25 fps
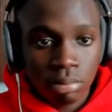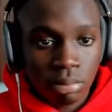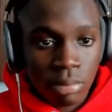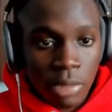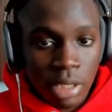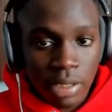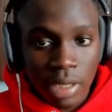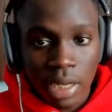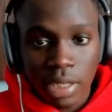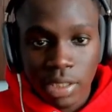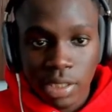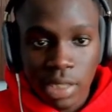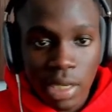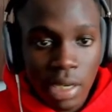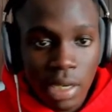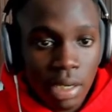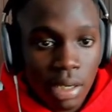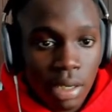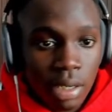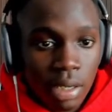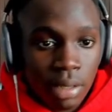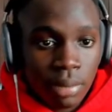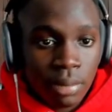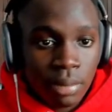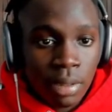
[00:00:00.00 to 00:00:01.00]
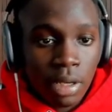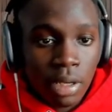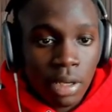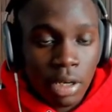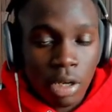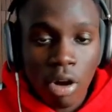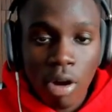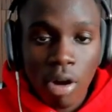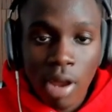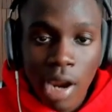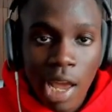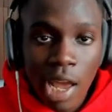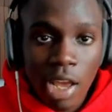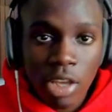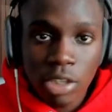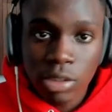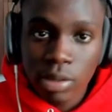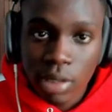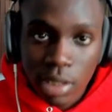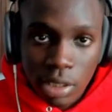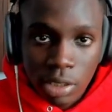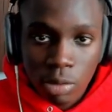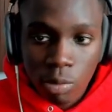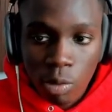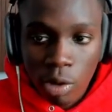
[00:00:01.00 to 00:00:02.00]
and that's it. And the call out is
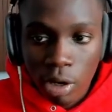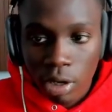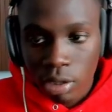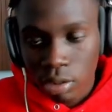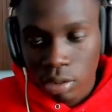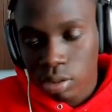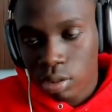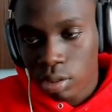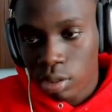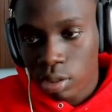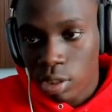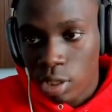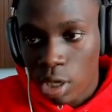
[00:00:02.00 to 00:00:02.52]
because it works.